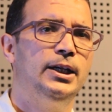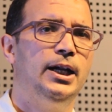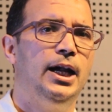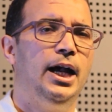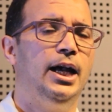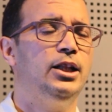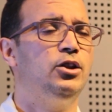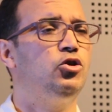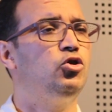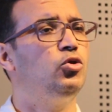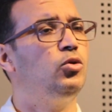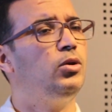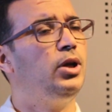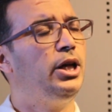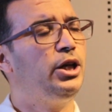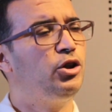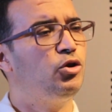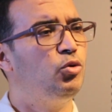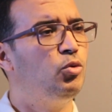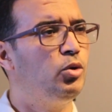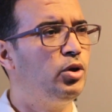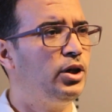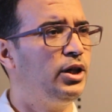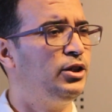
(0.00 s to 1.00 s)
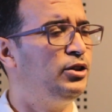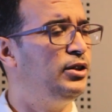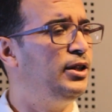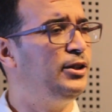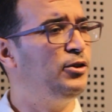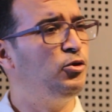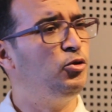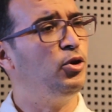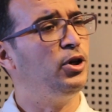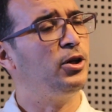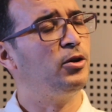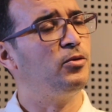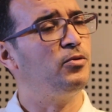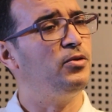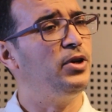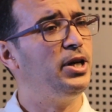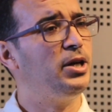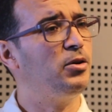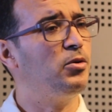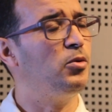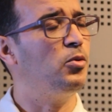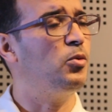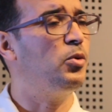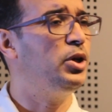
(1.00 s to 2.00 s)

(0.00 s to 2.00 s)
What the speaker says: and you like the work and that you are very